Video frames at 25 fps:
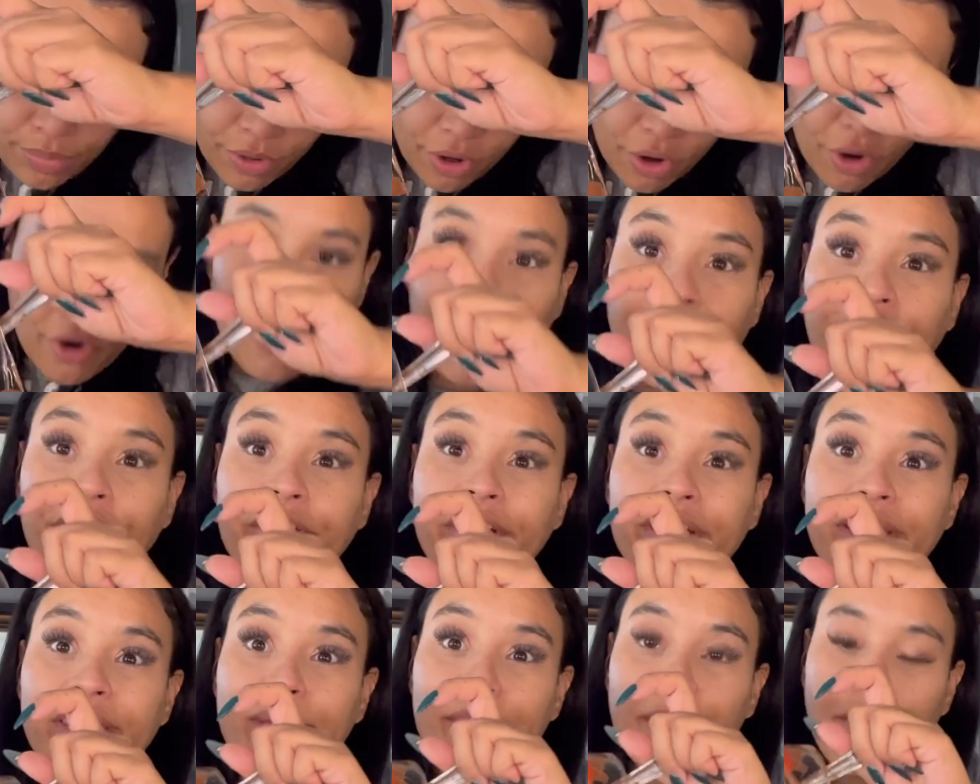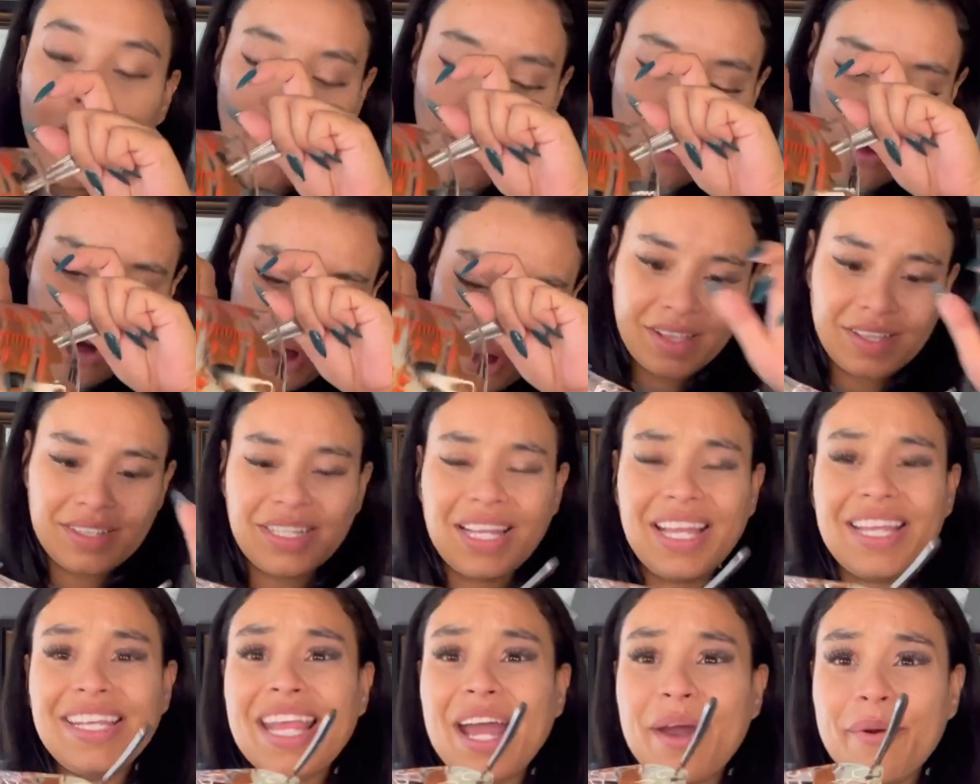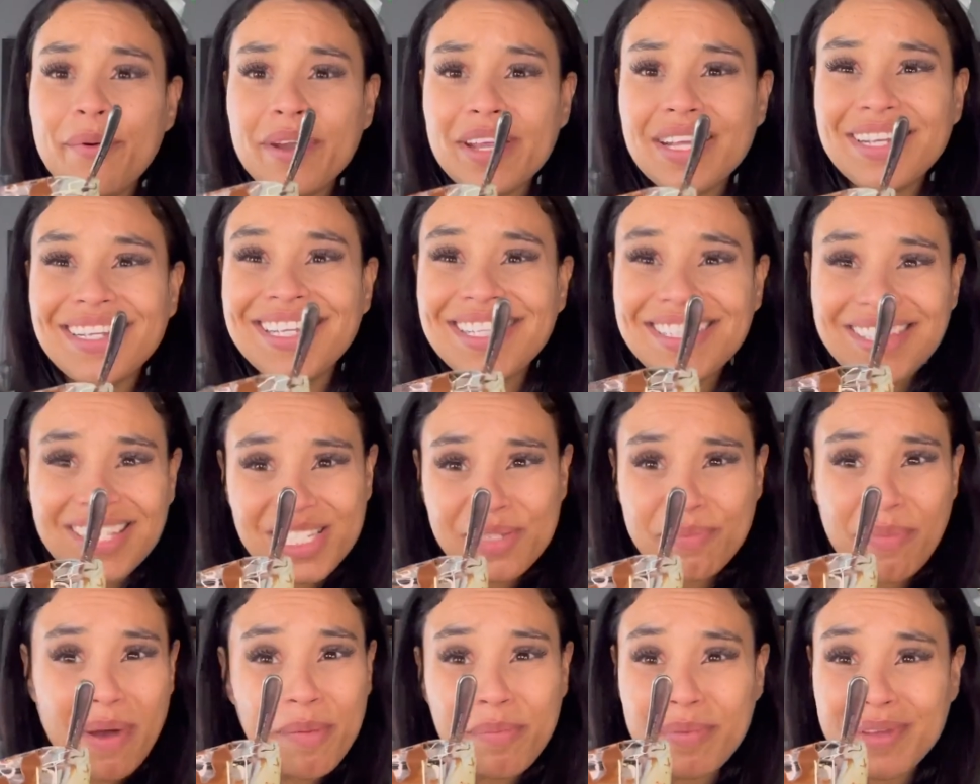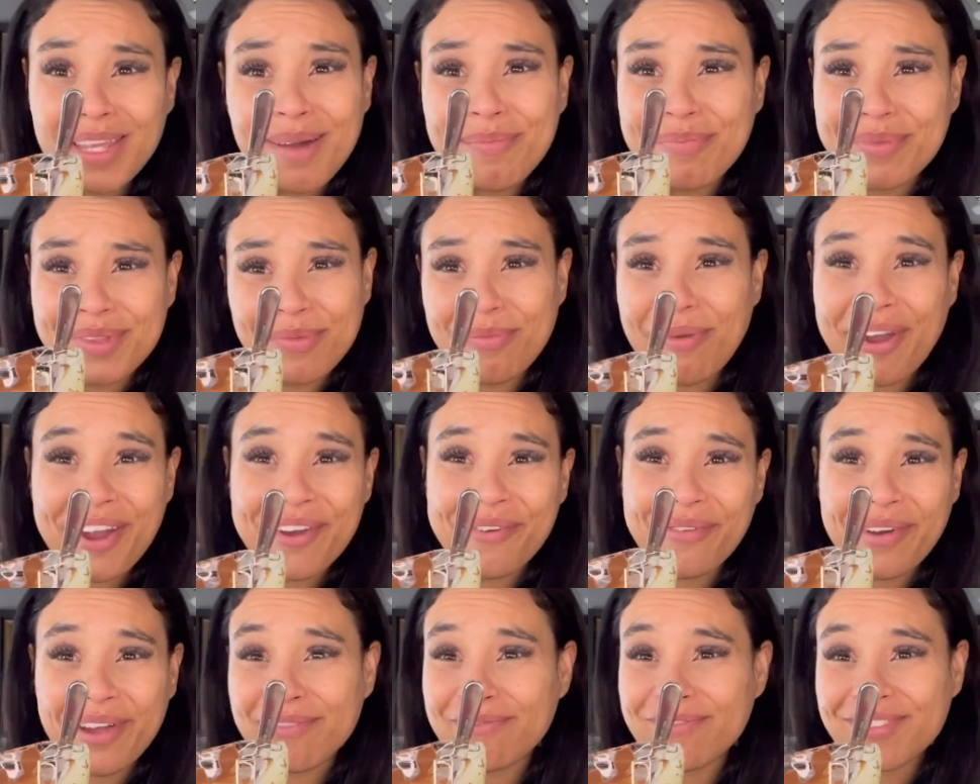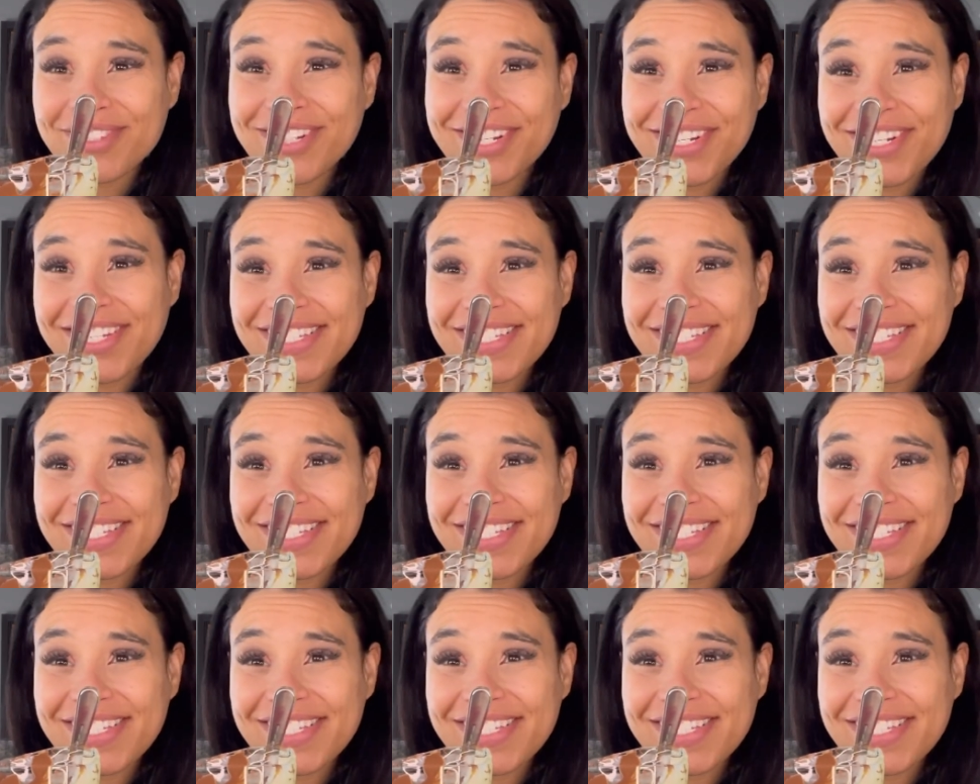Pour her in the bowl, and now we're gonna heat this puppy up in the microwave for 30